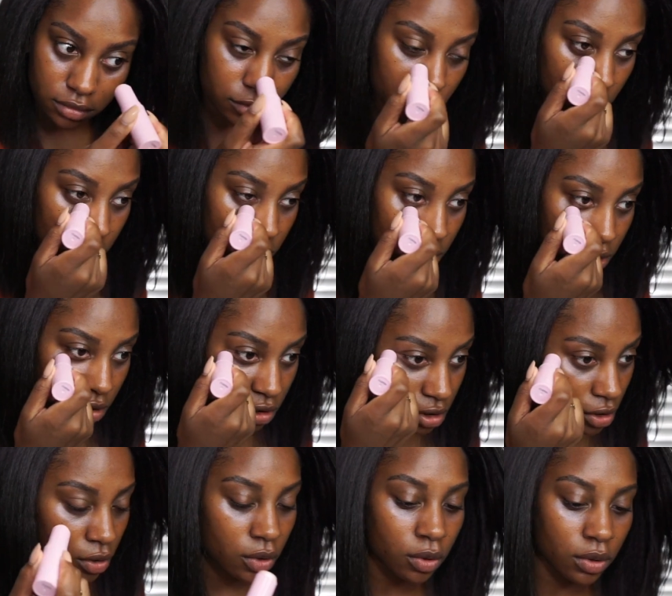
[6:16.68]
It's
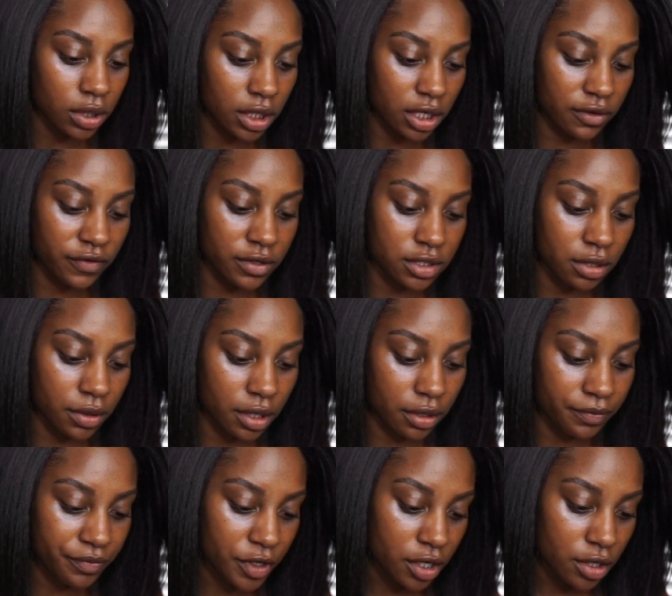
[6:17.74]
so cooling. It feels so good.
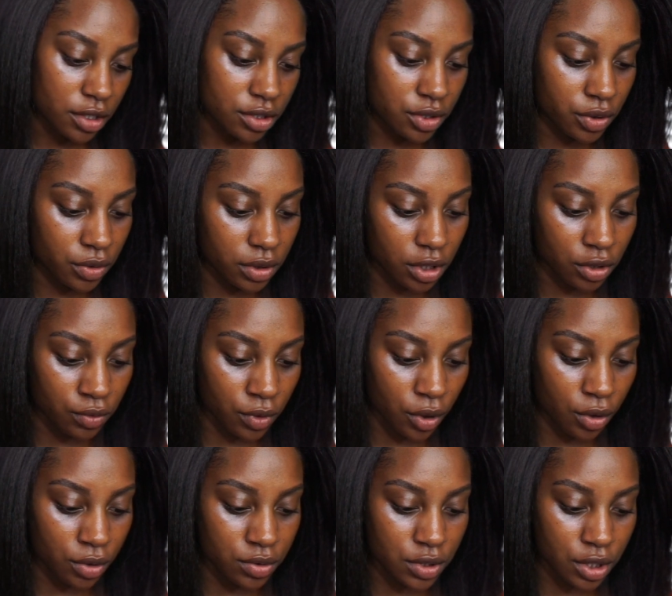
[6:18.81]
Tula
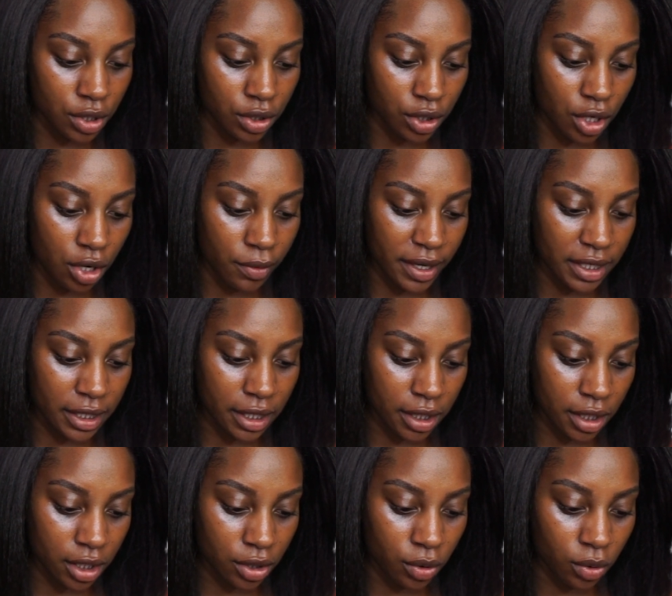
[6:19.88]
Rose Glow and Get
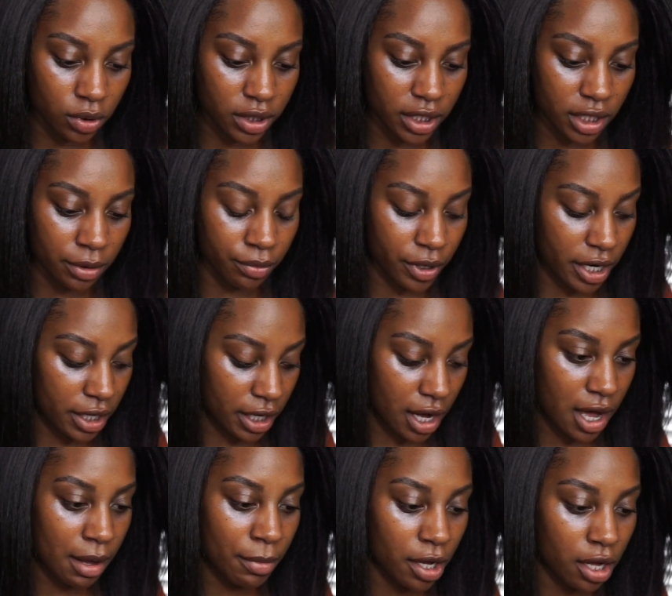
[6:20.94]
It Cooling and Brightening
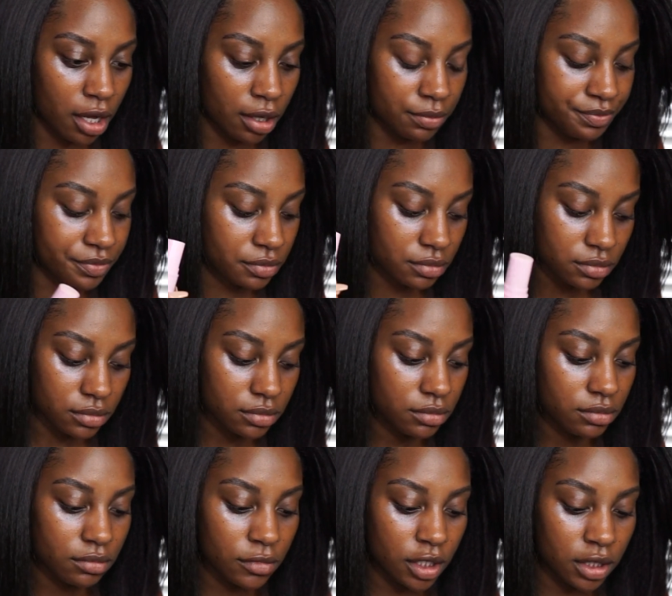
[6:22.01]
Eye Balm.
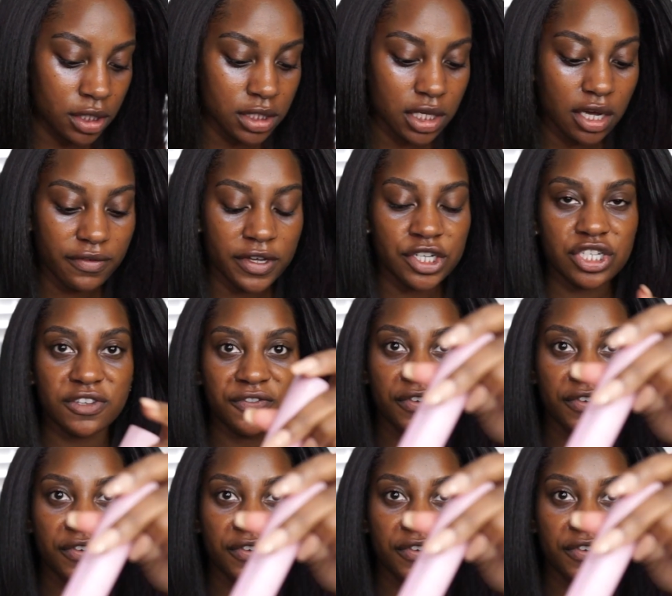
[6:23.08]
This stuff, it just